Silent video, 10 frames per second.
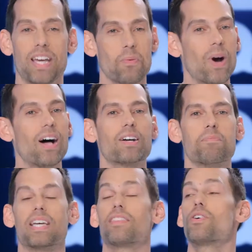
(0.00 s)
me in
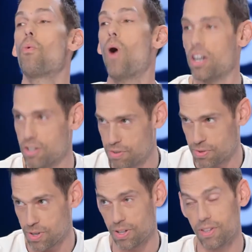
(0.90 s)
welcoming the
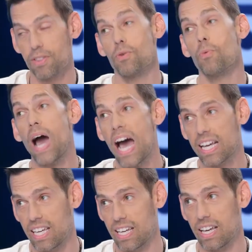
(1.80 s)
wonderful, the
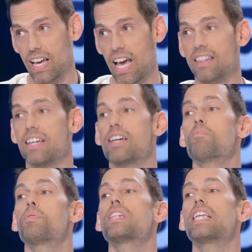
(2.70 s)
wacky, and the
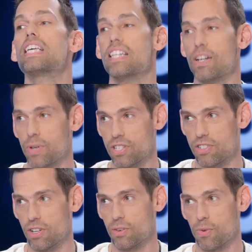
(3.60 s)
completely
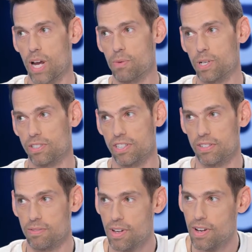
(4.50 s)
original Rainn Wilson.
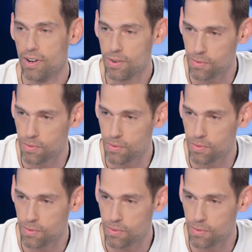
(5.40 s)
Thank